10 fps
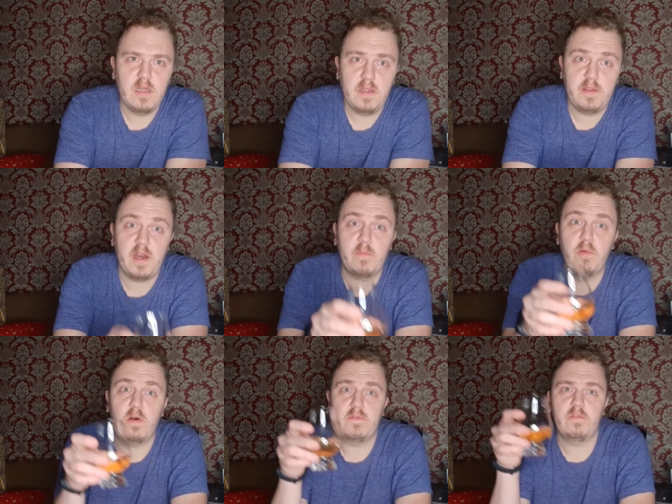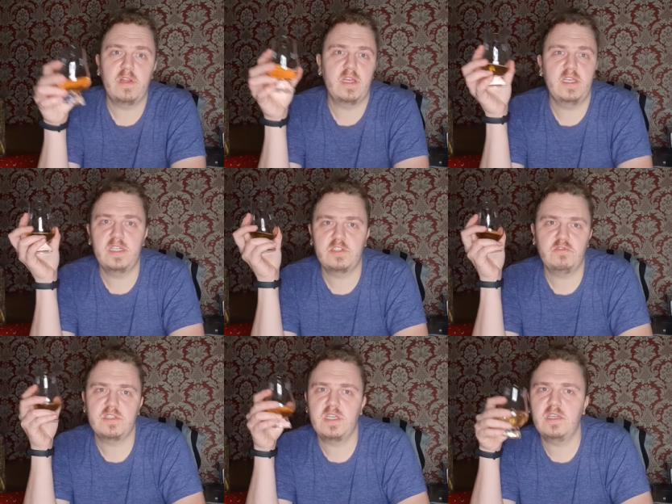they're both really
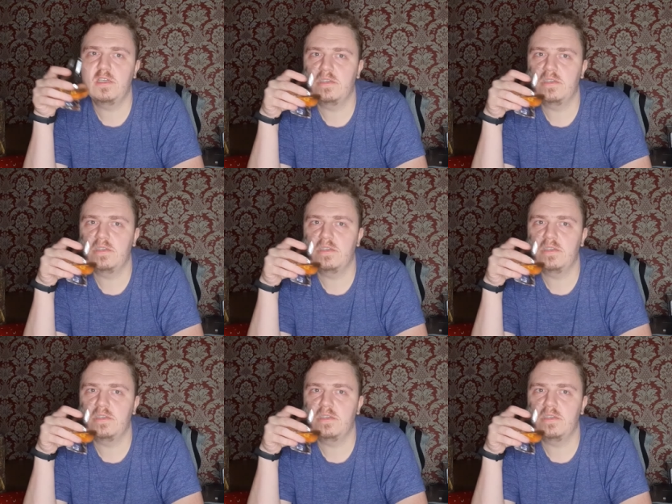interesting